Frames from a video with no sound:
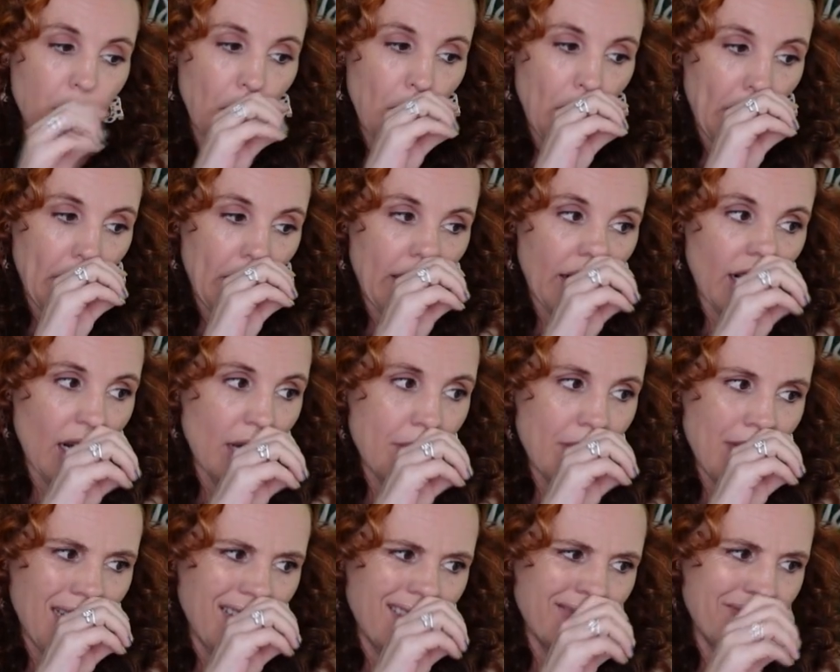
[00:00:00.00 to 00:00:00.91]
or I
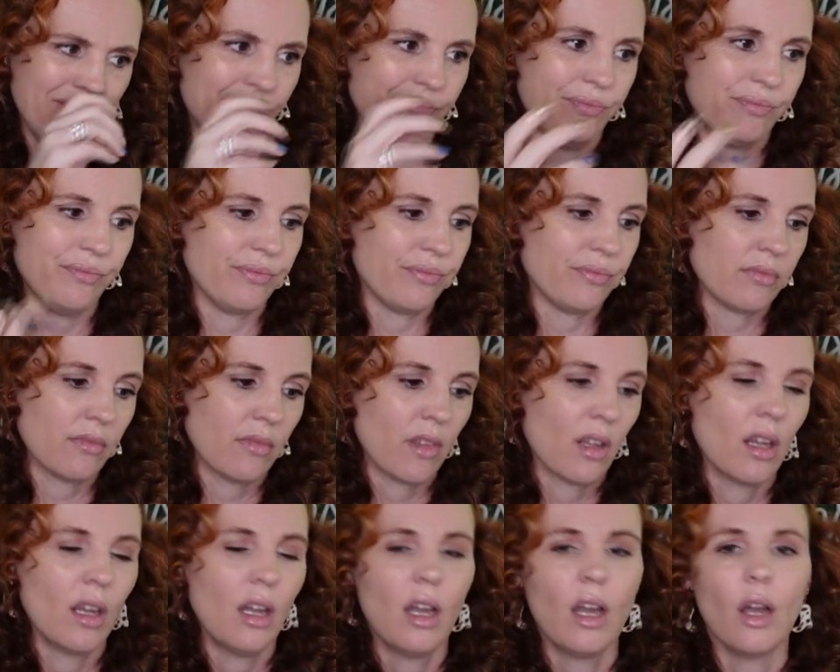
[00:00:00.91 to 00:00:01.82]
mean
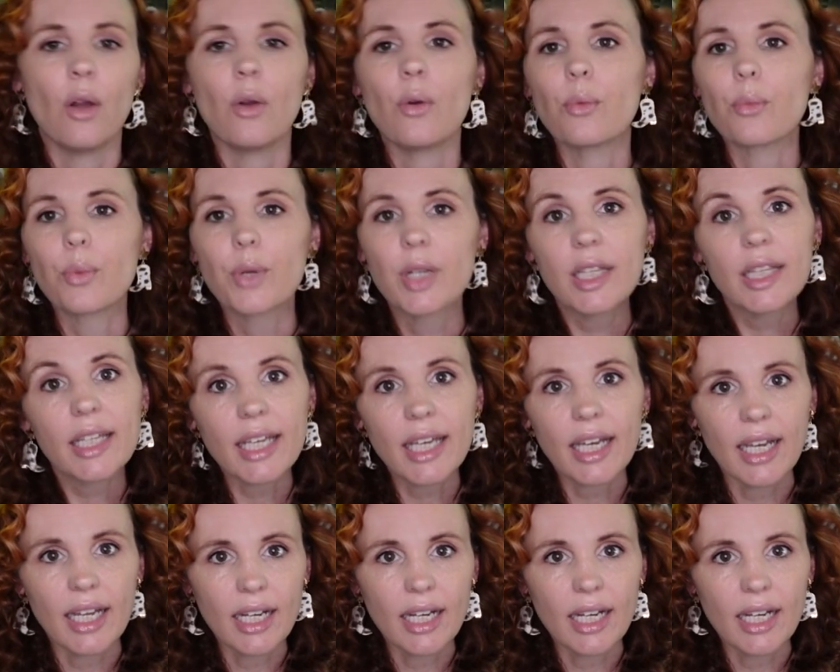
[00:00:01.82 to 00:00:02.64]
really